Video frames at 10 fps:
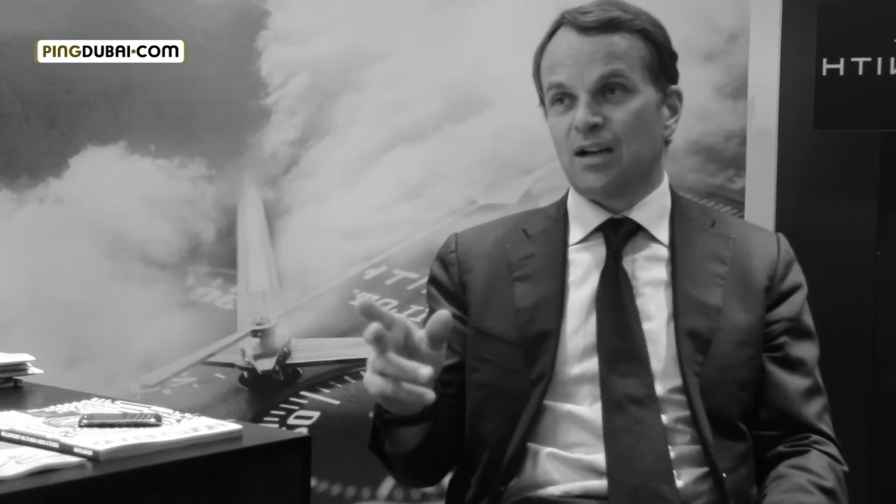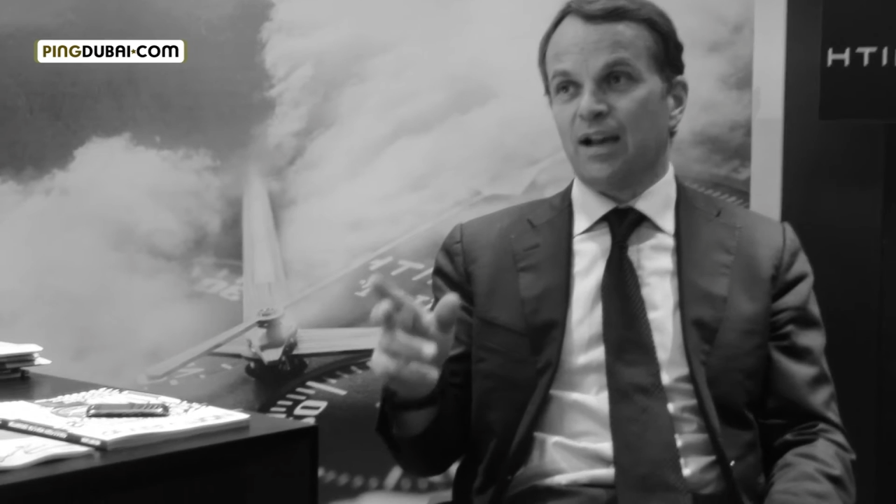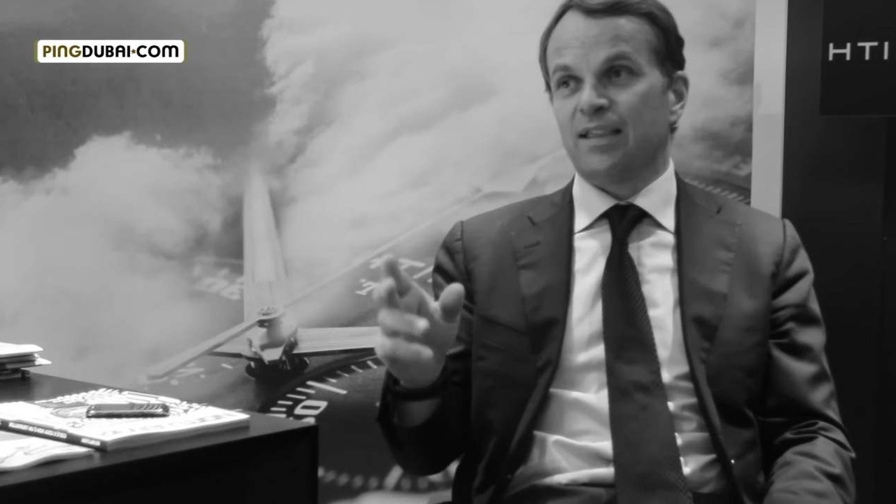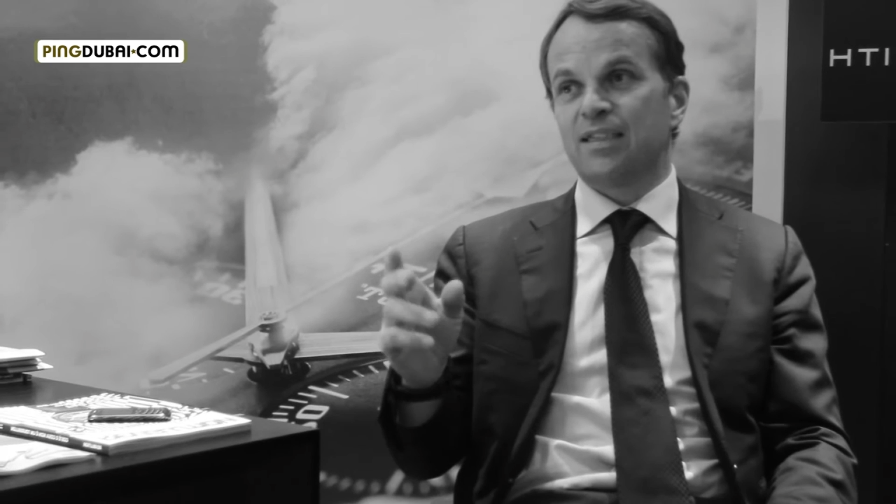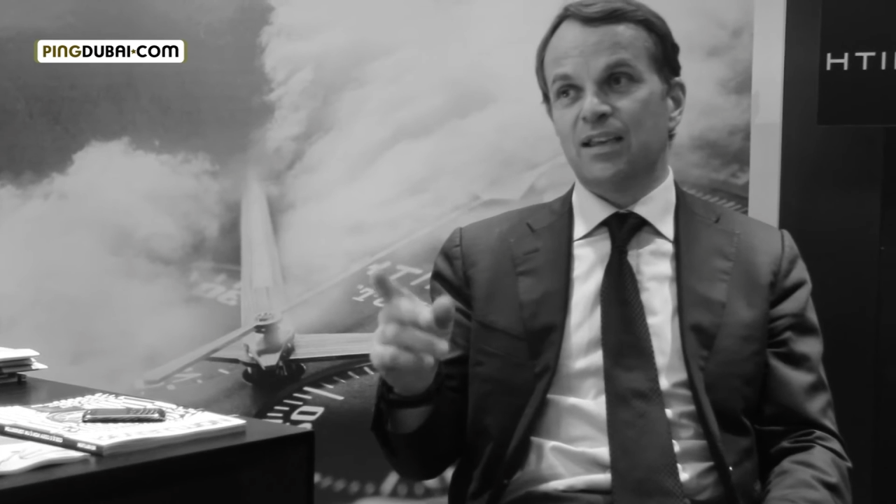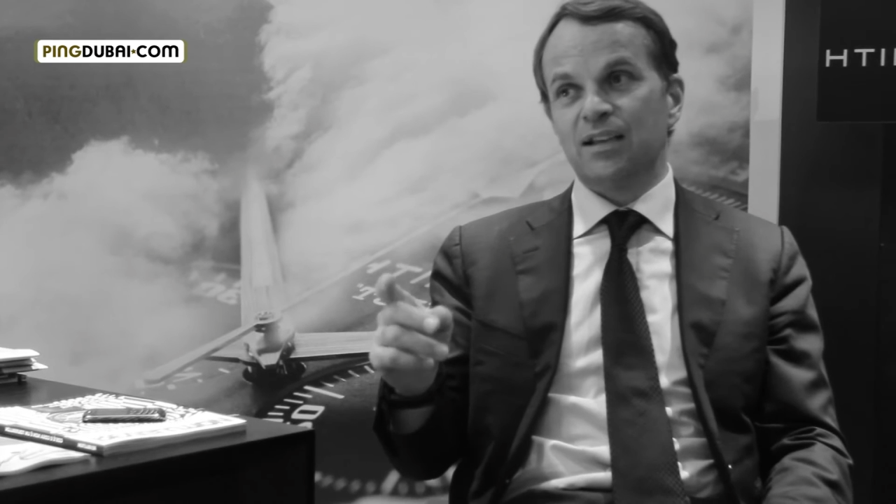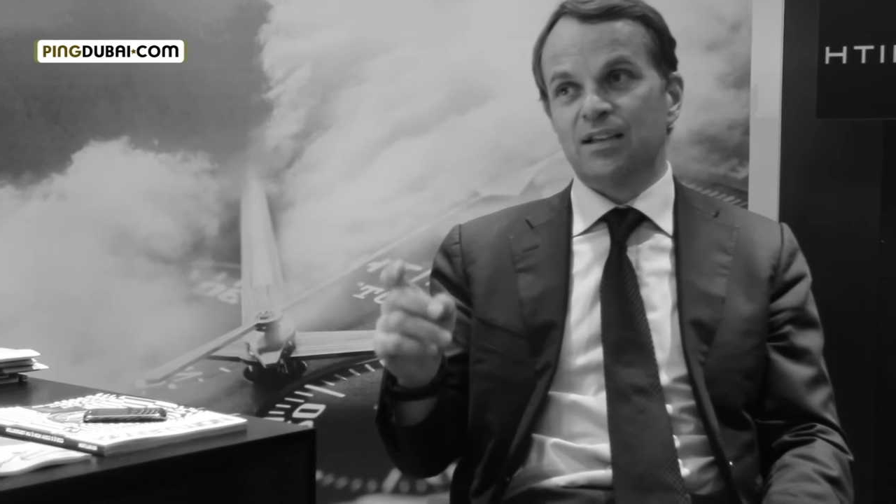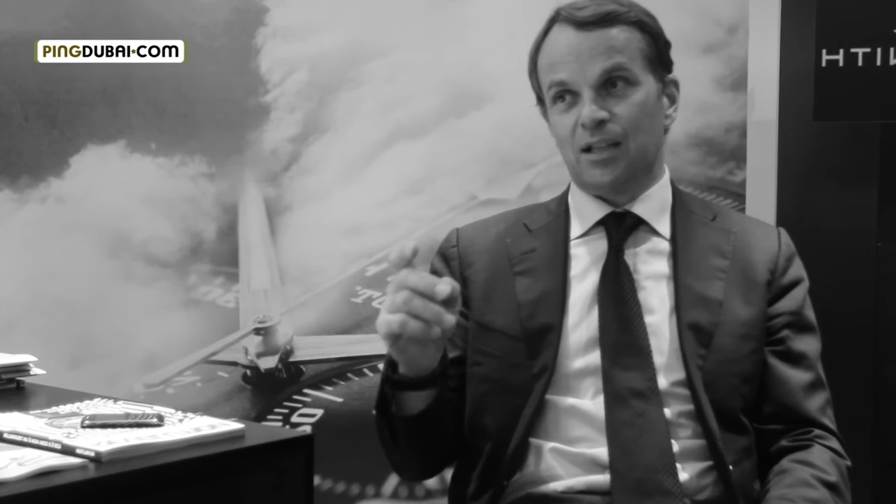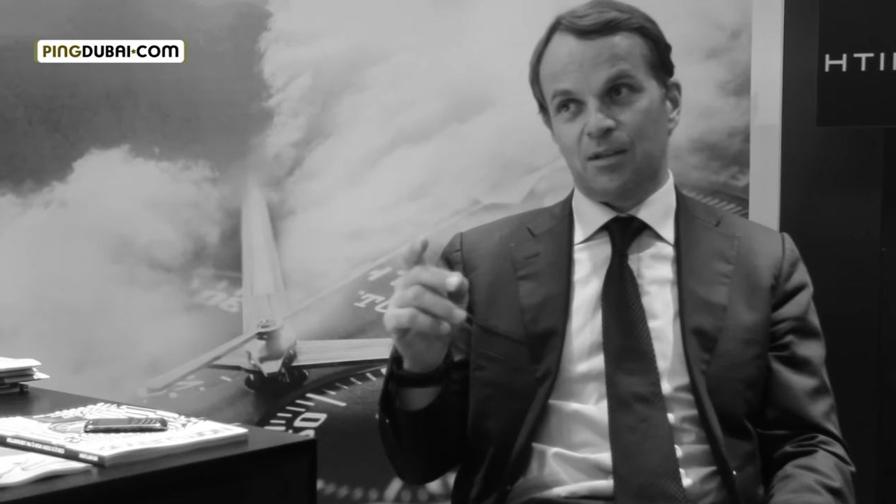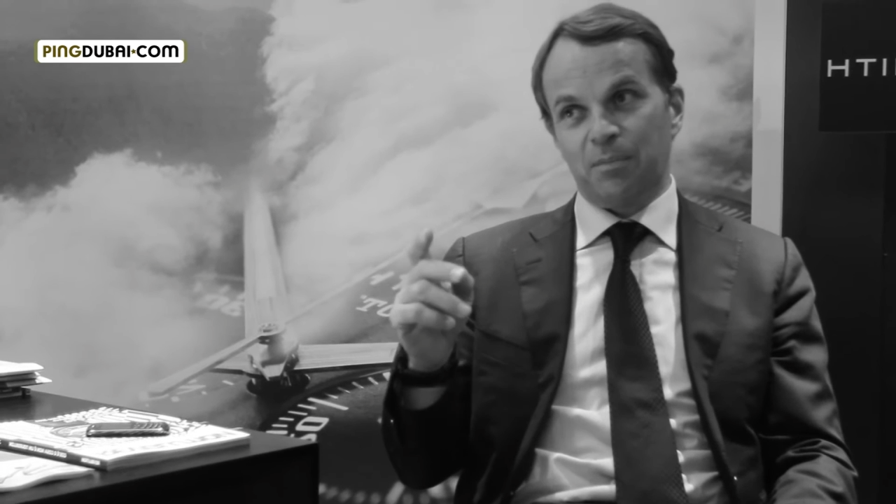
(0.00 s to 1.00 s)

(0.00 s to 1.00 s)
I think that